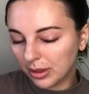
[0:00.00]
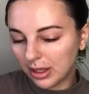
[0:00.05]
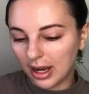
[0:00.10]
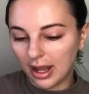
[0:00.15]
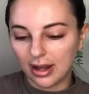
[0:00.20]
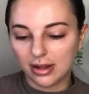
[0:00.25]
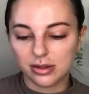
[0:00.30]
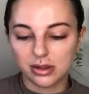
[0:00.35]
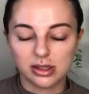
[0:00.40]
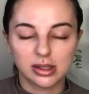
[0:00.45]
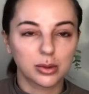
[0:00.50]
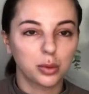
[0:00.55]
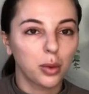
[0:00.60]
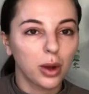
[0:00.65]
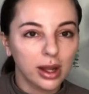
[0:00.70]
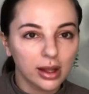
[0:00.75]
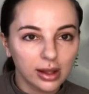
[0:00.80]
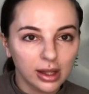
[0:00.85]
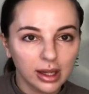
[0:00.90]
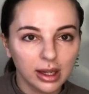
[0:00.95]
it has
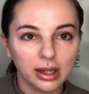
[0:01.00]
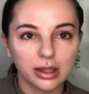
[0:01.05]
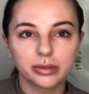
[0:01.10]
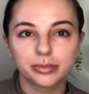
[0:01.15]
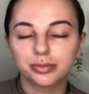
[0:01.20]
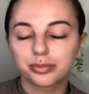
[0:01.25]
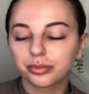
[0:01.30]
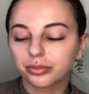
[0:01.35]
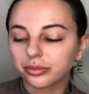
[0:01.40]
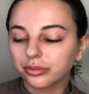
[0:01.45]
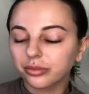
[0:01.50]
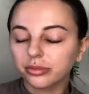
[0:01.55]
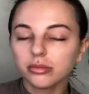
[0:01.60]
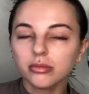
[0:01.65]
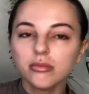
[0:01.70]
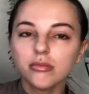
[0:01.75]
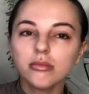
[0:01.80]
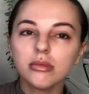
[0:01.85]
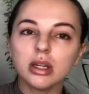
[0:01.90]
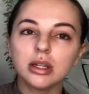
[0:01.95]
squalene,
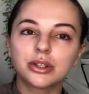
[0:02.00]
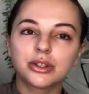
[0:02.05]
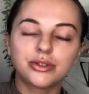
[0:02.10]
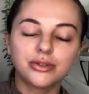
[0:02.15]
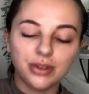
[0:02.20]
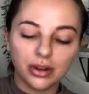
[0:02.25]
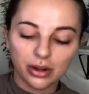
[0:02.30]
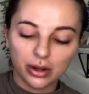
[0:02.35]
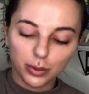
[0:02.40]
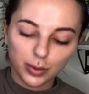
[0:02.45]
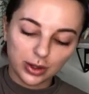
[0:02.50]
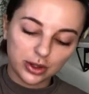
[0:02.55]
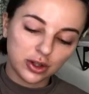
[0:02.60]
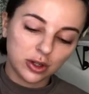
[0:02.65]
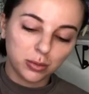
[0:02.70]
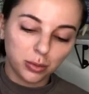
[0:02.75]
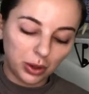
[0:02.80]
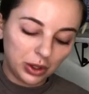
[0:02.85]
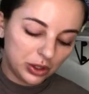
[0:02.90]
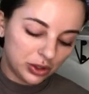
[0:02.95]
it's very rich in
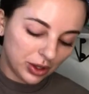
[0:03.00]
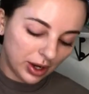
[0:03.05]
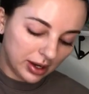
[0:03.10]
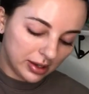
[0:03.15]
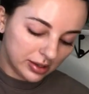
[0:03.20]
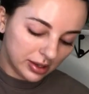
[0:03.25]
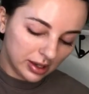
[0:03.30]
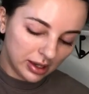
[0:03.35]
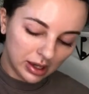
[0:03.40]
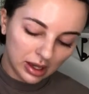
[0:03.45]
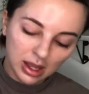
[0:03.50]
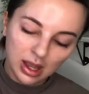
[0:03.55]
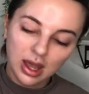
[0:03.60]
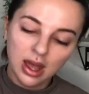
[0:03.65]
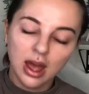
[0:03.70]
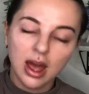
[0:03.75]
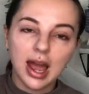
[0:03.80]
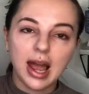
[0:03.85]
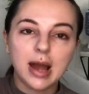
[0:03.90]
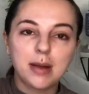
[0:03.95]
moisturizing,
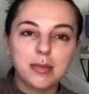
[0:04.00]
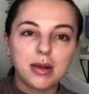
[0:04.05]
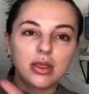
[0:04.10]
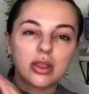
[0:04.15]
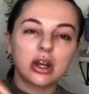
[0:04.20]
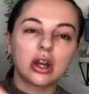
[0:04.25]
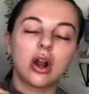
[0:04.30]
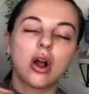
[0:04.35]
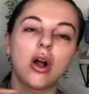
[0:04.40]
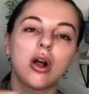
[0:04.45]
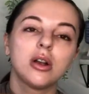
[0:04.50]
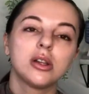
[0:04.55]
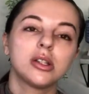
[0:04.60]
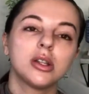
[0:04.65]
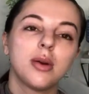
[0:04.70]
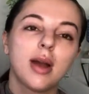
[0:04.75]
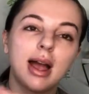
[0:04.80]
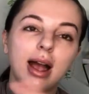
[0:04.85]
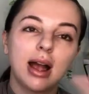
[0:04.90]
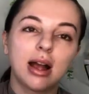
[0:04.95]
um, and then it also
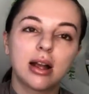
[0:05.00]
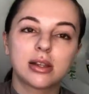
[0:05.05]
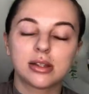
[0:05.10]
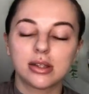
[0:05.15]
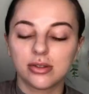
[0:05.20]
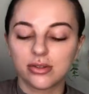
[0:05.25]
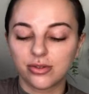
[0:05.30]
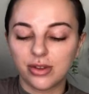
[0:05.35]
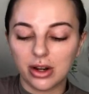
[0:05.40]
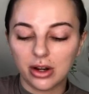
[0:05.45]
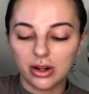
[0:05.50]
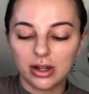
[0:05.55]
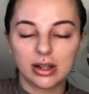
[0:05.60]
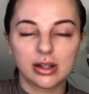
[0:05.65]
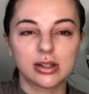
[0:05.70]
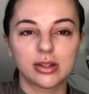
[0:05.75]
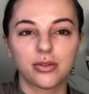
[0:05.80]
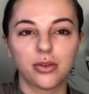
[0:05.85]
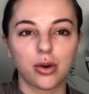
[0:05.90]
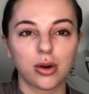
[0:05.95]
has
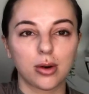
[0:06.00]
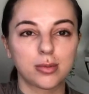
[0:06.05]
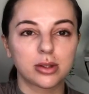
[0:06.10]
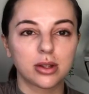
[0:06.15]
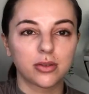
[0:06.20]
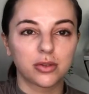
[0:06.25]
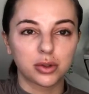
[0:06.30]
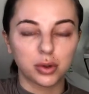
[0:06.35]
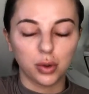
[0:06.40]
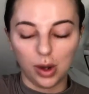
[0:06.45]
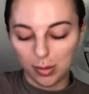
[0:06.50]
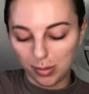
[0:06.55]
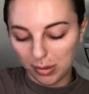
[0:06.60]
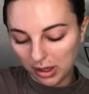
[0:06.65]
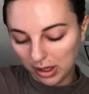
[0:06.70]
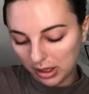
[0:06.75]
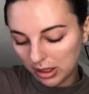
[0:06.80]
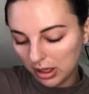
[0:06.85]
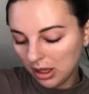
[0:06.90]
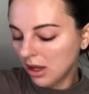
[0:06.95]
various forms of
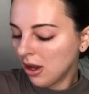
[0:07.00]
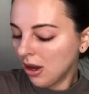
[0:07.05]
soybean.